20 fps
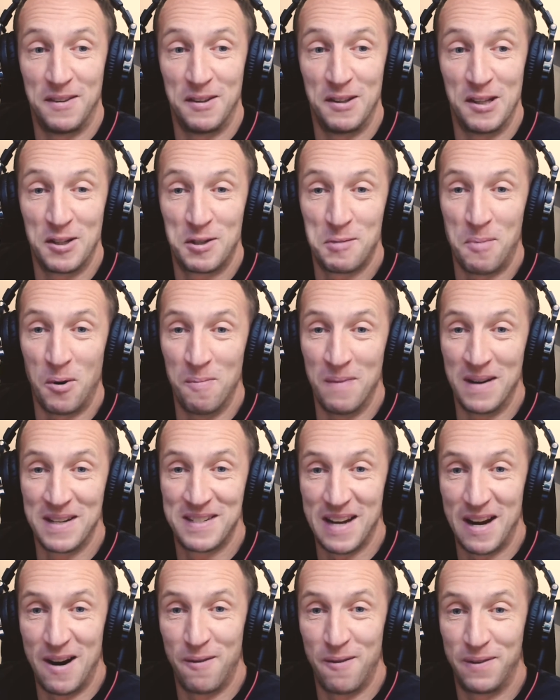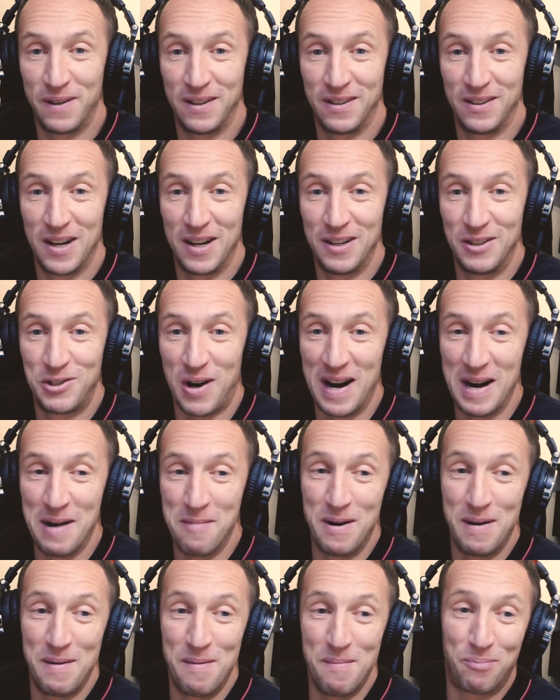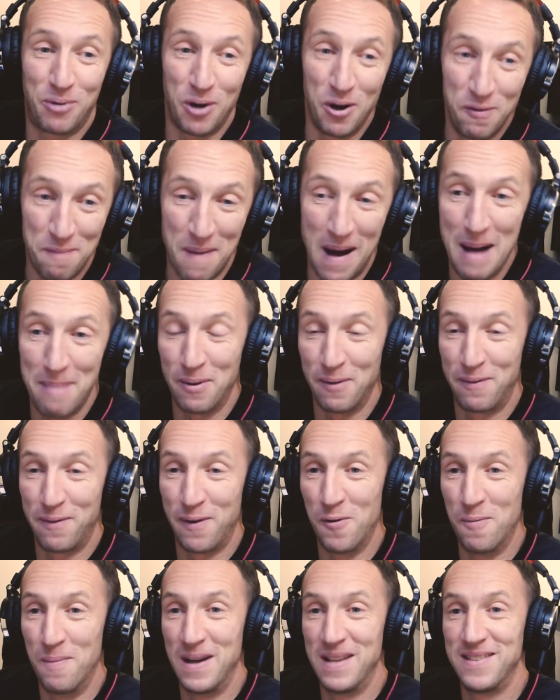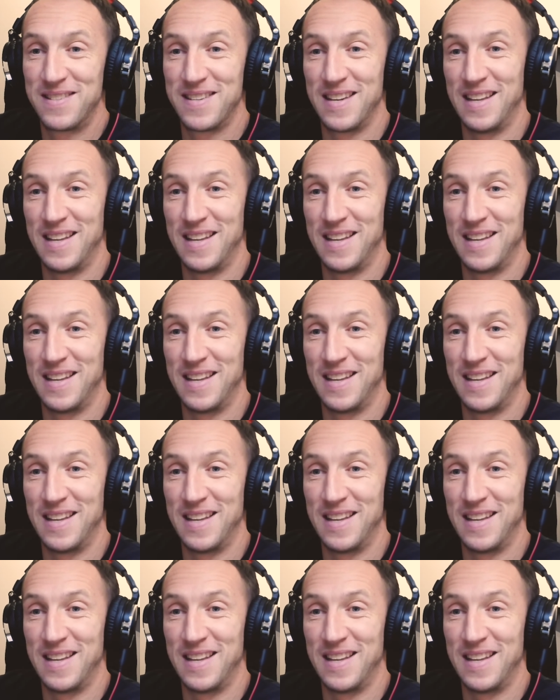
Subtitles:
the sport myself and trying to improve my performance.